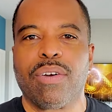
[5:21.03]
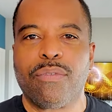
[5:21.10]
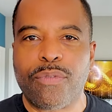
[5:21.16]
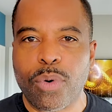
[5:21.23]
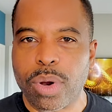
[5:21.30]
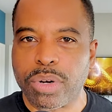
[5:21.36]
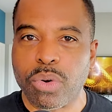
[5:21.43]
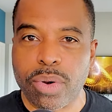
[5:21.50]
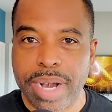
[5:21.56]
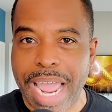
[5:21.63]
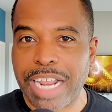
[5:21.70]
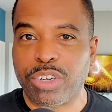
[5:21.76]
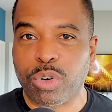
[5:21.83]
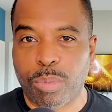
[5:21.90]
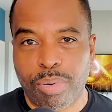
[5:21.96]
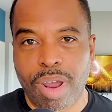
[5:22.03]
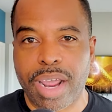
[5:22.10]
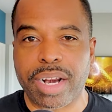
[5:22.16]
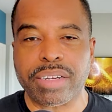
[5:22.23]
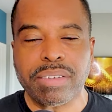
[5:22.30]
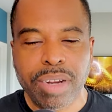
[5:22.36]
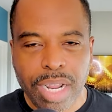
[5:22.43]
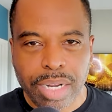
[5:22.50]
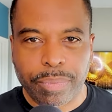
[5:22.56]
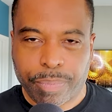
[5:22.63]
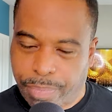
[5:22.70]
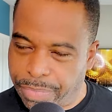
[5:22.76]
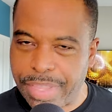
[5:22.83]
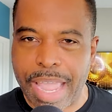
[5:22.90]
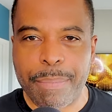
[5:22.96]
for your natural products.
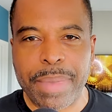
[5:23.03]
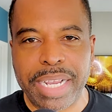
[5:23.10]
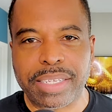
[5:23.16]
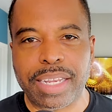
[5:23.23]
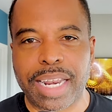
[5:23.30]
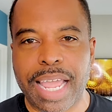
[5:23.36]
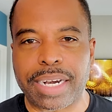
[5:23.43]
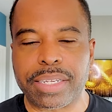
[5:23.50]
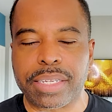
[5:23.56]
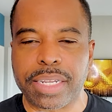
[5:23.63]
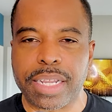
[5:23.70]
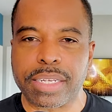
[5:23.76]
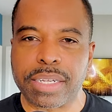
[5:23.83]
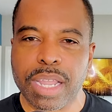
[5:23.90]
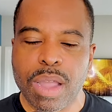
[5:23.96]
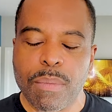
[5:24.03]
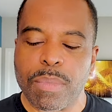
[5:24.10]
That makes a lot of sense.